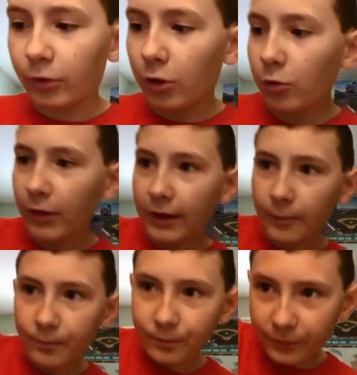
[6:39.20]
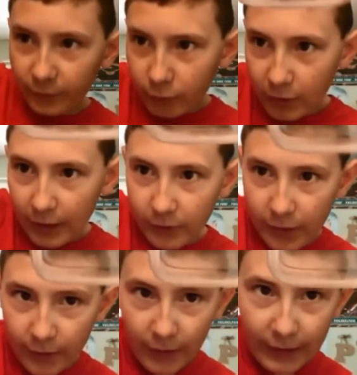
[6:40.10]
Why? Like, when I
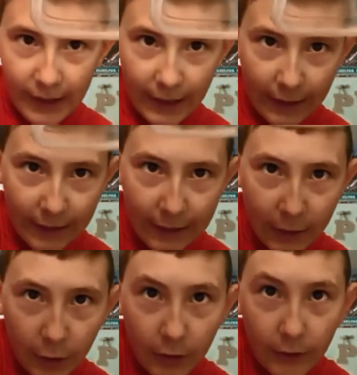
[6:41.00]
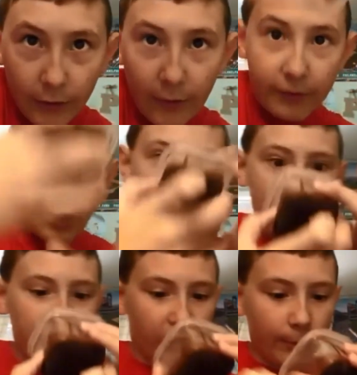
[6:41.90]
just like lay it here, it's like,
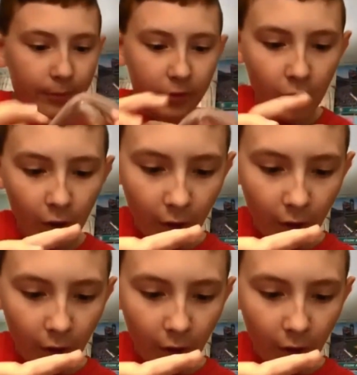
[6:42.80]
nothing drips.